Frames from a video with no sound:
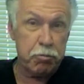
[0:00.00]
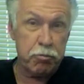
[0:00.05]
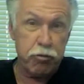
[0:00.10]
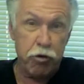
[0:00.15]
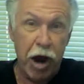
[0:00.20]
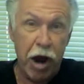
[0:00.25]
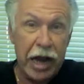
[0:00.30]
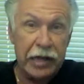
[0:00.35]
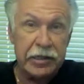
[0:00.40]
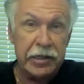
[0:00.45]

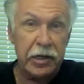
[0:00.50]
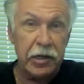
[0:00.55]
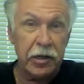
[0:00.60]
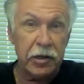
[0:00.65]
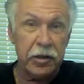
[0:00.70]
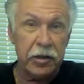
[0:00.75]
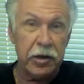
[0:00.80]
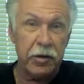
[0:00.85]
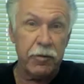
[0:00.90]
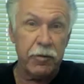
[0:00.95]

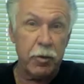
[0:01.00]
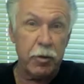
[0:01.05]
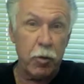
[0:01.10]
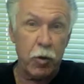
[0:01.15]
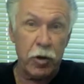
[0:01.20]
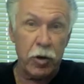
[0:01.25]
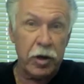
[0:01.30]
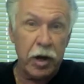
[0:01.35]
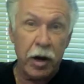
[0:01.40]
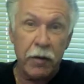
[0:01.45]
practical and ever
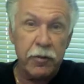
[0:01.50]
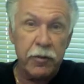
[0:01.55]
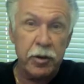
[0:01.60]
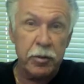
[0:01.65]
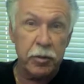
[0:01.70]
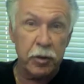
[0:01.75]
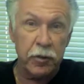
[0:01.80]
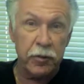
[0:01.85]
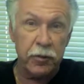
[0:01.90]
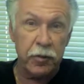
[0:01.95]
more
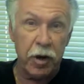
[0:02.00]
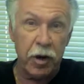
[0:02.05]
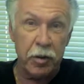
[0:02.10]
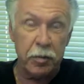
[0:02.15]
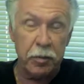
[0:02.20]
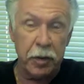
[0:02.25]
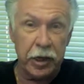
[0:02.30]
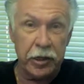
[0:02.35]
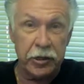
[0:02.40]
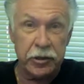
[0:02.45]
comfortable for our
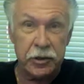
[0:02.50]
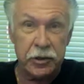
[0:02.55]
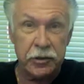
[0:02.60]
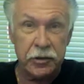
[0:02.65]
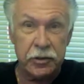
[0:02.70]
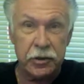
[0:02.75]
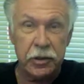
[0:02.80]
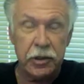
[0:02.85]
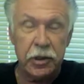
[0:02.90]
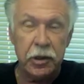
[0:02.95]

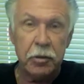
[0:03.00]
patients.